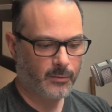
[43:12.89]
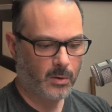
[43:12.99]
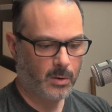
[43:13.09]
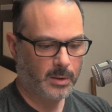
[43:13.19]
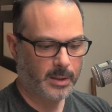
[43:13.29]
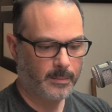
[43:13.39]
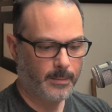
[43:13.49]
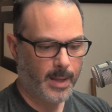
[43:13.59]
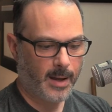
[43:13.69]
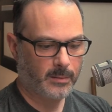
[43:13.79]
rolling
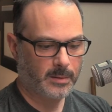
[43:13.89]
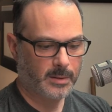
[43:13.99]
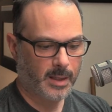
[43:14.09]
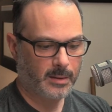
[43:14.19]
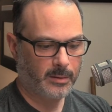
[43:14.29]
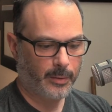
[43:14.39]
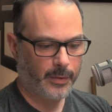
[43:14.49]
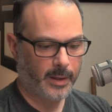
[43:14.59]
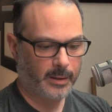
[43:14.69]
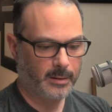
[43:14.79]
mountain hill
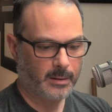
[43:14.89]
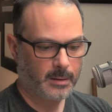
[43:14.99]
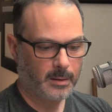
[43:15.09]
thing.